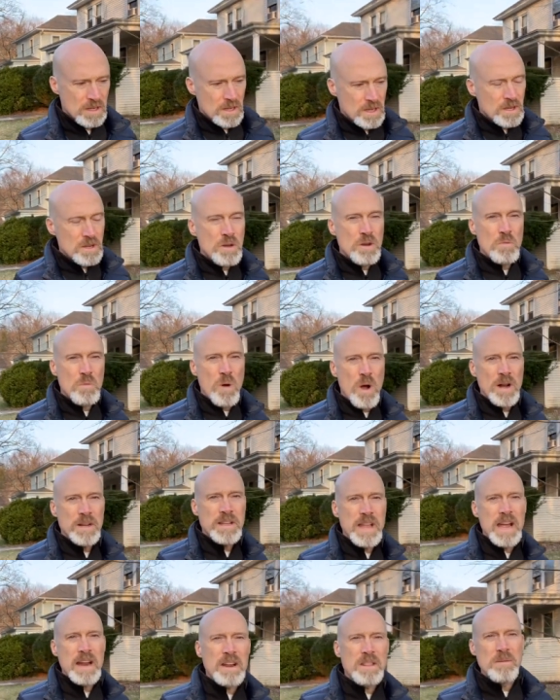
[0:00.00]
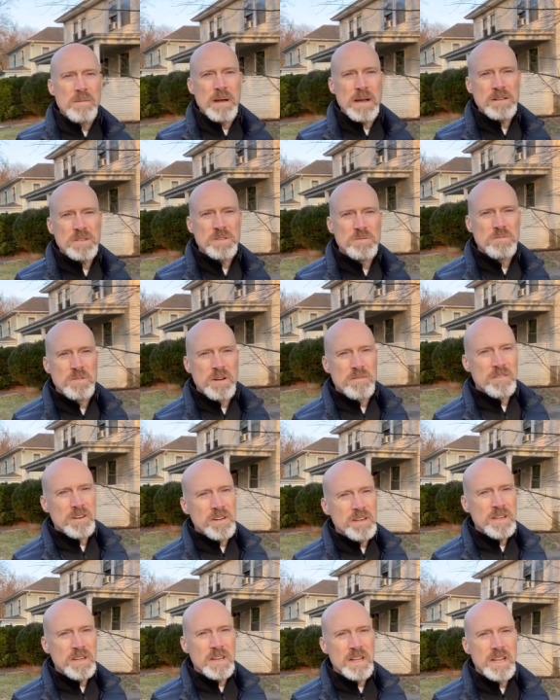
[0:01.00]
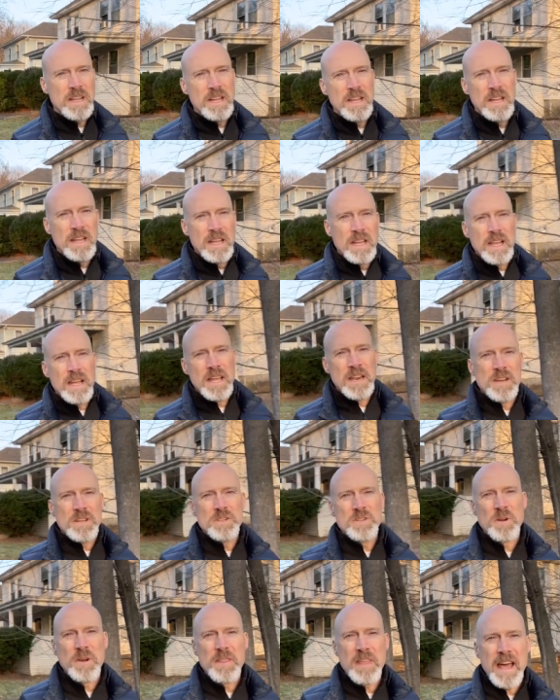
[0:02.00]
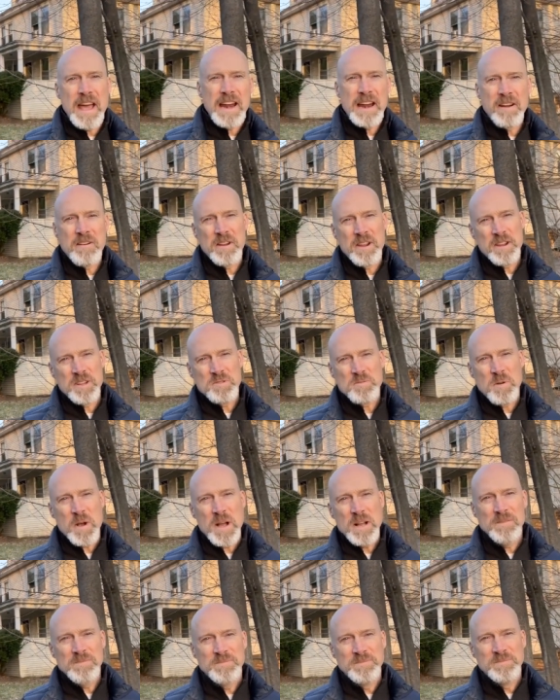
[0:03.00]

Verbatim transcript: You can walk down to the Mousam River and enjoy that area as well.